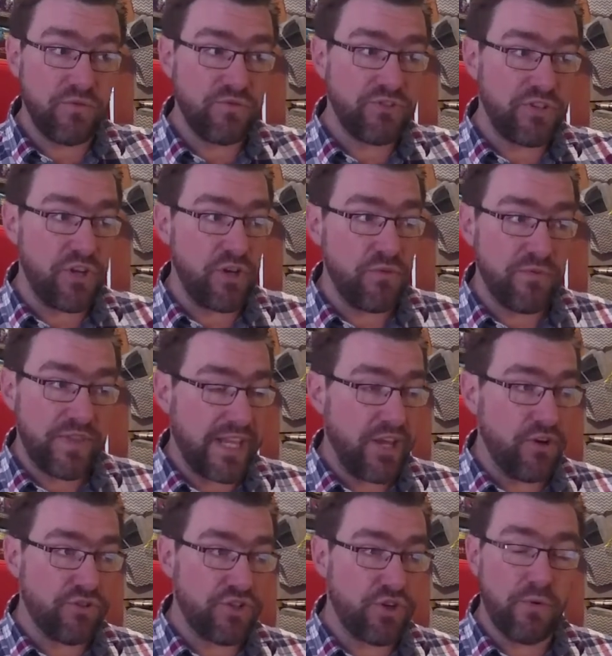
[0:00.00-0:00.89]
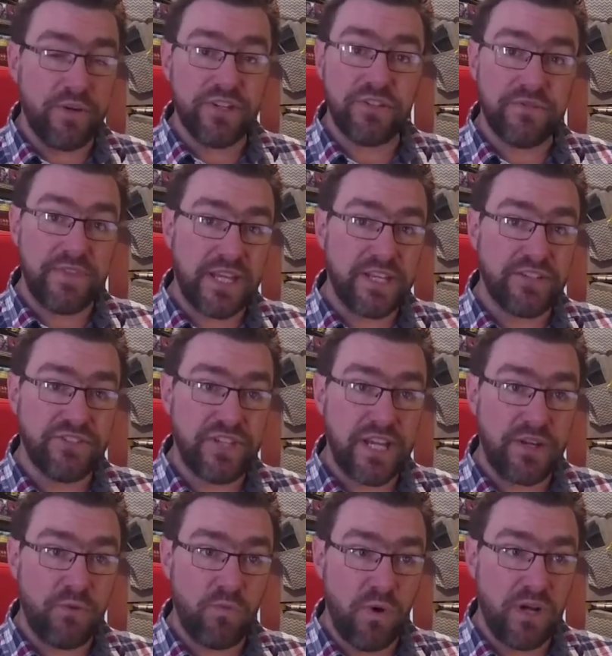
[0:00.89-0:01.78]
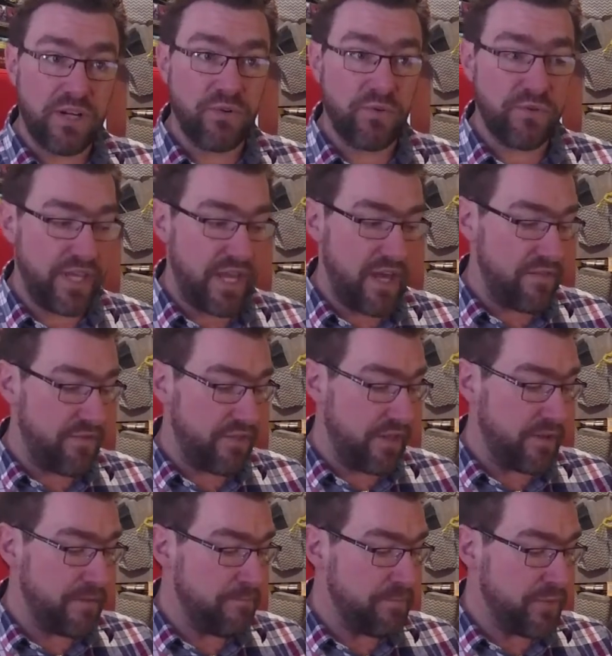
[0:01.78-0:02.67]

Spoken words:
So they got a choice, so they can take one or the other.